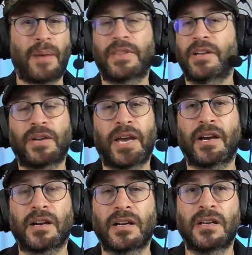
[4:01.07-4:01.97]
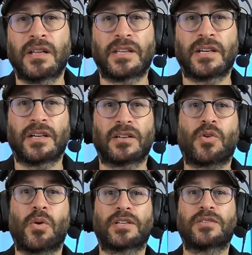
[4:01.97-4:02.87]
They don't care. They're
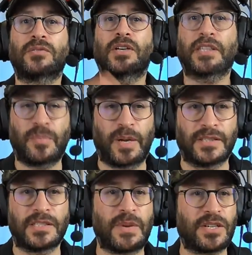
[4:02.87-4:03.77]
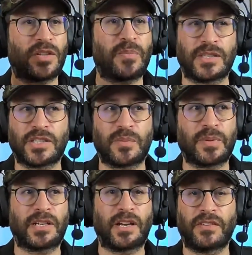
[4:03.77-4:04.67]
going to look at the buttons, make sure the buttons are big
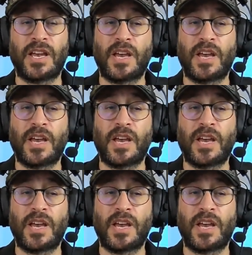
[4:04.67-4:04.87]
enough,